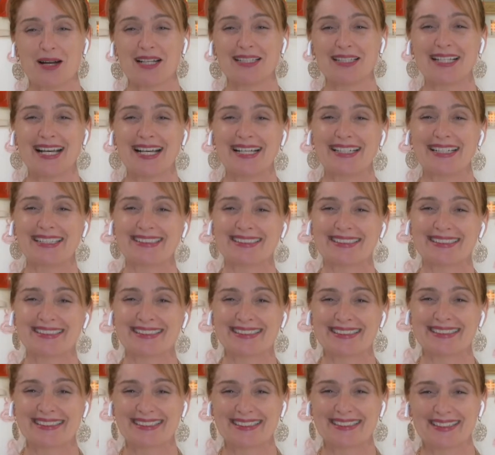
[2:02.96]
light?
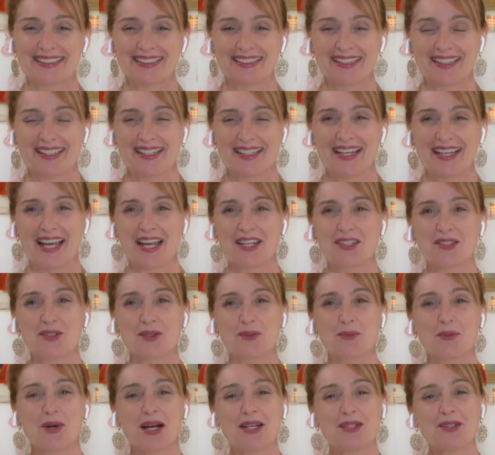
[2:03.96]
And
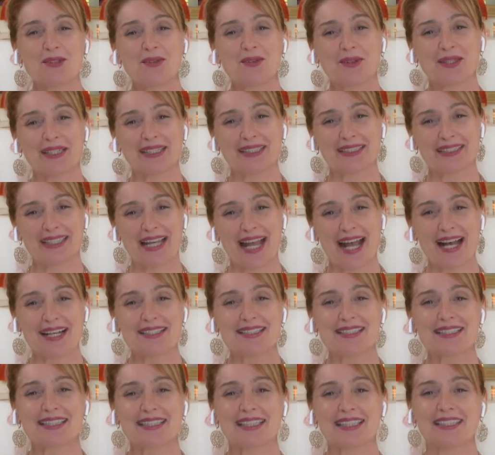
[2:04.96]
you're wondering,
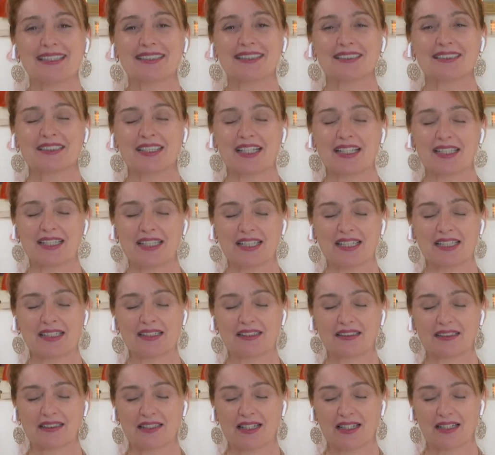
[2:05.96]
asking,
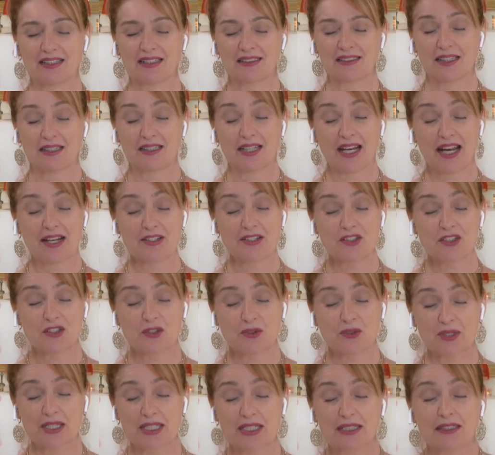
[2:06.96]
checking, and
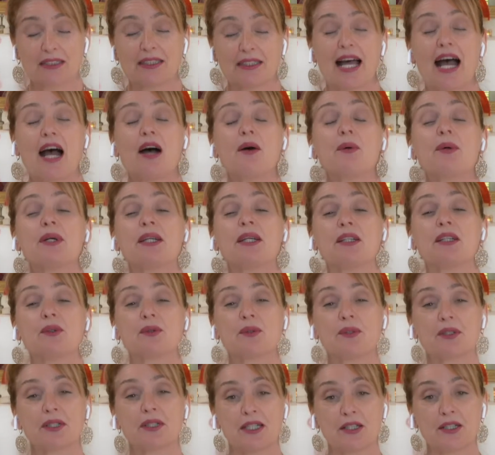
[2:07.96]
answering, allowing
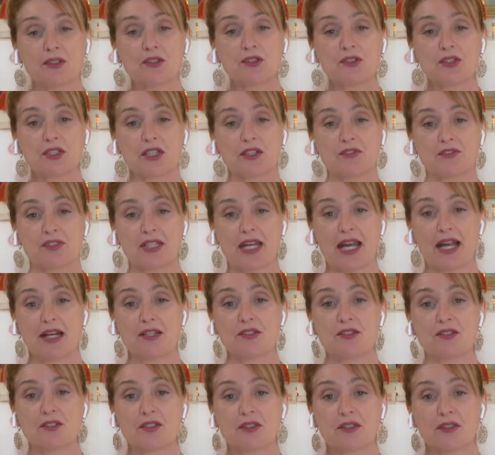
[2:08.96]
your inner self to
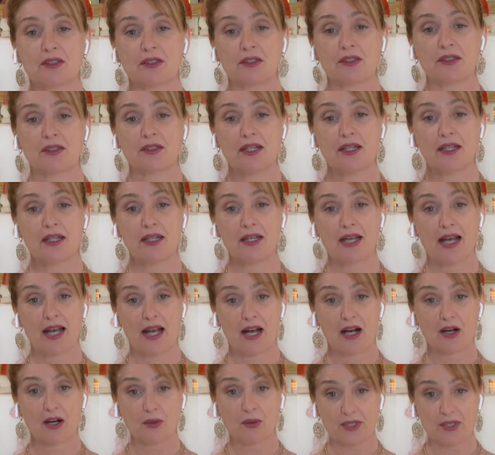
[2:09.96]
answer,
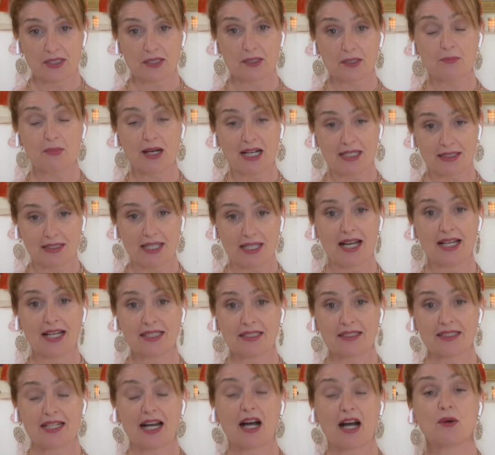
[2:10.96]
how is my
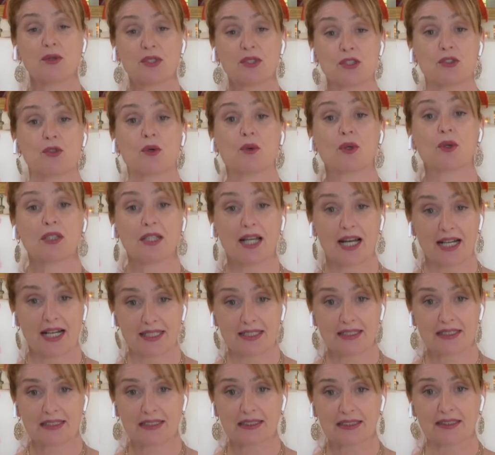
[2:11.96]
light? How is your
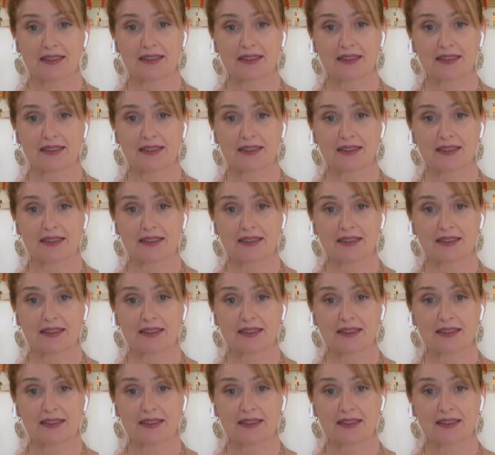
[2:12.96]
light?